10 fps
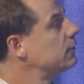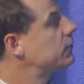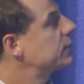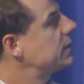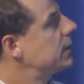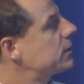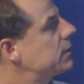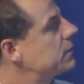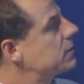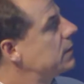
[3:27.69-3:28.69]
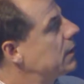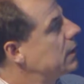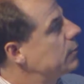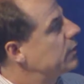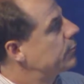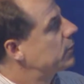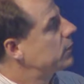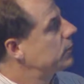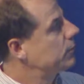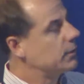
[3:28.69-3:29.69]
First Nations people
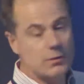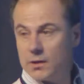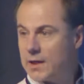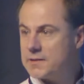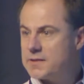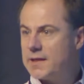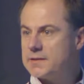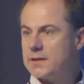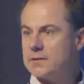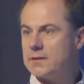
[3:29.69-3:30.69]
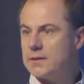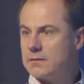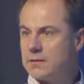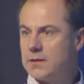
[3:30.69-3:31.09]
who utilize that delta,